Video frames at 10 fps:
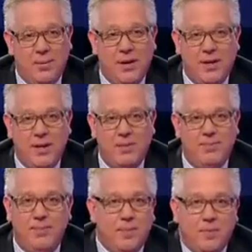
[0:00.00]

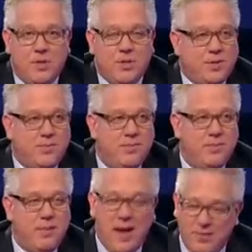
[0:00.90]
America, just
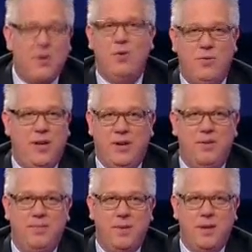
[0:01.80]
have no
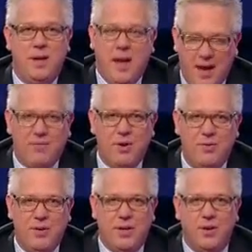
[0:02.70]
fear. Have
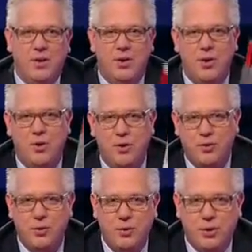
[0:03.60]
no fear. Know
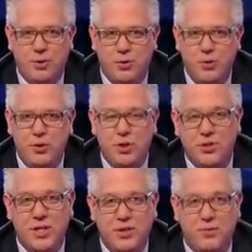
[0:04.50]
the truth. The truth
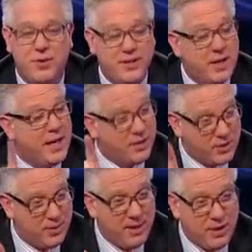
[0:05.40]
shall set you free.
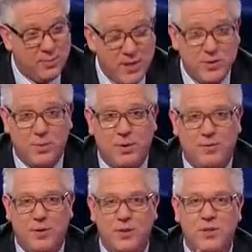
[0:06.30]
It's going to make you
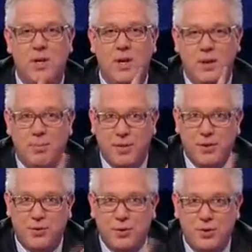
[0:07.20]
miserable first,
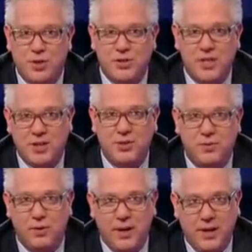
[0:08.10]
but the truth shall set
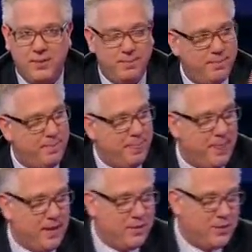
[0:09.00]
you free.
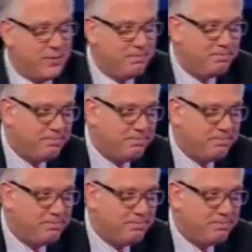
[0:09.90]
Thank you, sir.